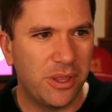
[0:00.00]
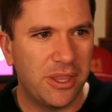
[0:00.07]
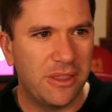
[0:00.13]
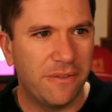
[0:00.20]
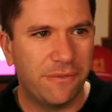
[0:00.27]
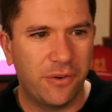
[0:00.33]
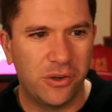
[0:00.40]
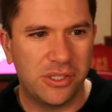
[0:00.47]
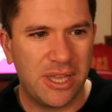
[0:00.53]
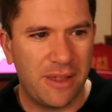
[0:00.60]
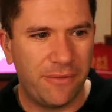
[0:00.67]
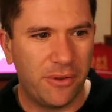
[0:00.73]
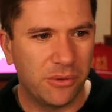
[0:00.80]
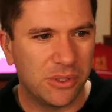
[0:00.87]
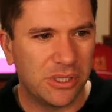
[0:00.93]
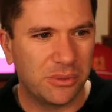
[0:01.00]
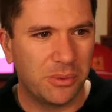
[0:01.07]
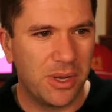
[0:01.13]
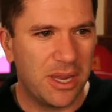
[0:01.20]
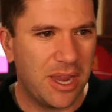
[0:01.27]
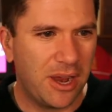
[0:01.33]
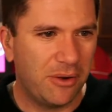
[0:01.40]
In the first half, he was 3
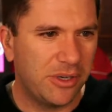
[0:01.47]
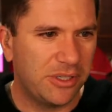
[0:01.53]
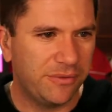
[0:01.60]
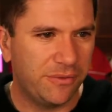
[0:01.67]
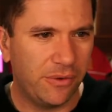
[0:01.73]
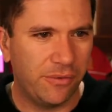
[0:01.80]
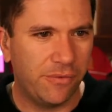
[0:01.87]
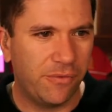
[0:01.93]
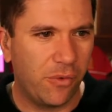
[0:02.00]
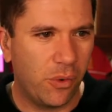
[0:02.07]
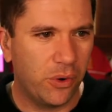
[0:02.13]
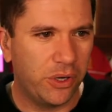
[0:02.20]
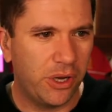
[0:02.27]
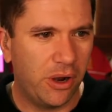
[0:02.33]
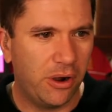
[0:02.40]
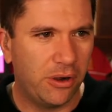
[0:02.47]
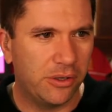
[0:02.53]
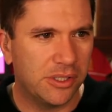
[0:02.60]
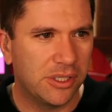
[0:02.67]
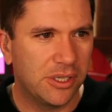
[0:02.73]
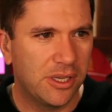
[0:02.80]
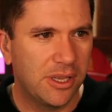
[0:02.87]
carries for 4
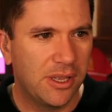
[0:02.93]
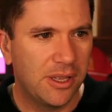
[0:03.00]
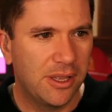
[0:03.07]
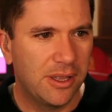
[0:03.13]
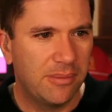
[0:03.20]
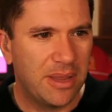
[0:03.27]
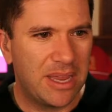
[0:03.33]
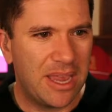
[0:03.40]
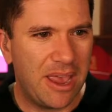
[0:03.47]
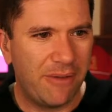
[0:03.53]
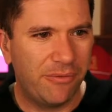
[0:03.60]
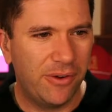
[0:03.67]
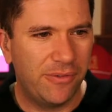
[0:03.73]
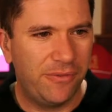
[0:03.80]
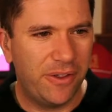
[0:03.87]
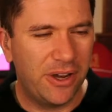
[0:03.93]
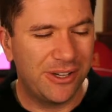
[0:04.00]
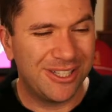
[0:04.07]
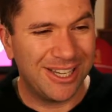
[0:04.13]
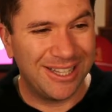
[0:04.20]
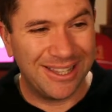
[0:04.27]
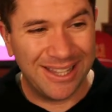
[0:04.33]
yards. McCaffrey finished
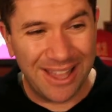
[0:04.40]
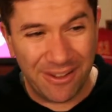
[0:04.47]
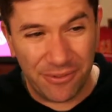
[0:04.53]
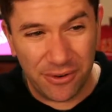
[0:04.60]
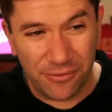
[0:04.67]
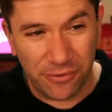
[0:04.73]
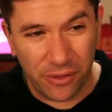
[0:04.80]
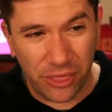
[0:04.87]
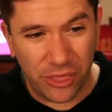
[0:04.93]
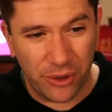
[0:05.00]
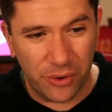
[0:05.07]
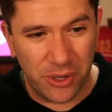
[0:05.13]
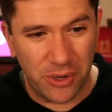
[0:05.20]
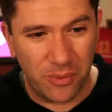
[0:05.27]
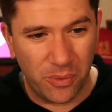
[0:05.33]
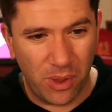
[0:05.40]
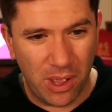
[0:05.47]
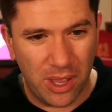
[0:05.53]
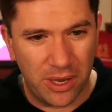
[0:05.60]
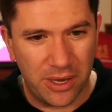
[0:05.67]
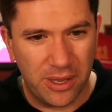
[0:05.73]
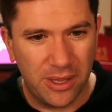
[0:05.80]
11 for
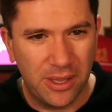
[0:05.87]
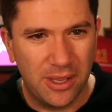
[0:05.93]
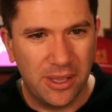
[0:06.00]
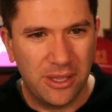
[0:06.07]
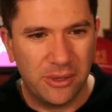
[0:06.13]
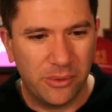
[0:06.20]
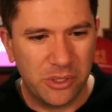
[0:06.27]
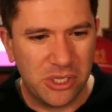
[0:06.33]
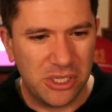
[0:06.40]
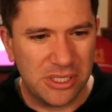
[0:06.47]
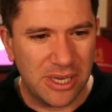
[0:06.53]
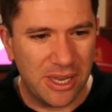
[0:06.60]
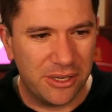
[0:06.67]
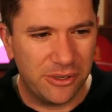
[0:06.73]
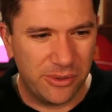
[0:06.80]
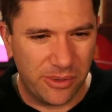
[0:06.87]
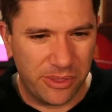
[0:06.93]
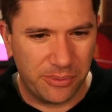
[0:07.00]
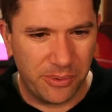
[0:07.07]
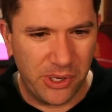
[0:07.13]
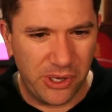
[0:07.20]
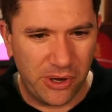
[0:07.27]
31, which is under
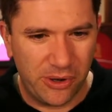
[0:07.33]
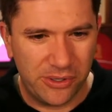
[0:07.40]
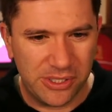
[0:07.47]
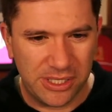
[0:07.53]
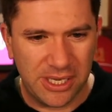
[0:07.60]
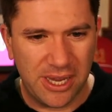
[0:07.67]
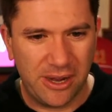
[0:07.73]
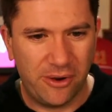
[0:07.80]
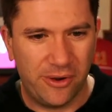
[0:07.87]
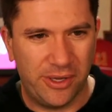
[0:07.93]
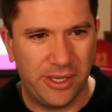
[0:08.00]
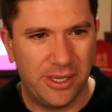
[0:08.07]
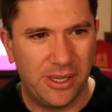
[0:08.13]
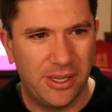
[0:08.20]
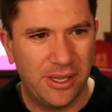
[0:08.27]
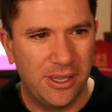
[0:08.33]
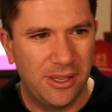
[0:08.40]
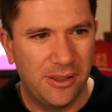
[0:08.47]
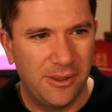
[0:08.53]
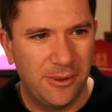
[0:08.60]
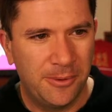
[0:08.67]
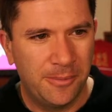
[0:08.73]
3 yards a carry.
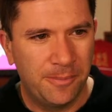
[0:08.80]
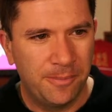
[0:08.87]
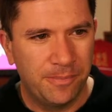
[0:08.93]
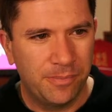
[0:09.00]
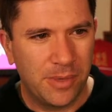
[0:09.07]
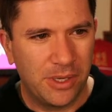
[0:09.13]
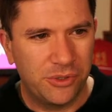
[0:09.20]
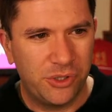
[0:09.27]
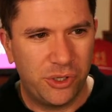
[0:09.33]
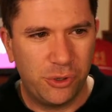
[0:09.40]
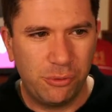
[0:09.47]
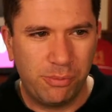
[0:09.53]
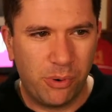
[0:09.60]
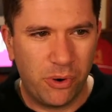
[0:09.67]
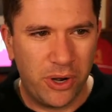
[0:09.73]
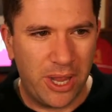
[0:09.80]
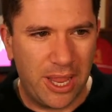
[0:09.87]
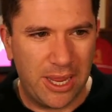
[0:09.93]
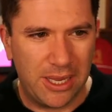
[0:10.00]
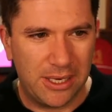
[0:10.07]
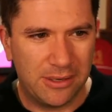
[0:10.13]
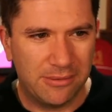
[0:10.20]
2.8.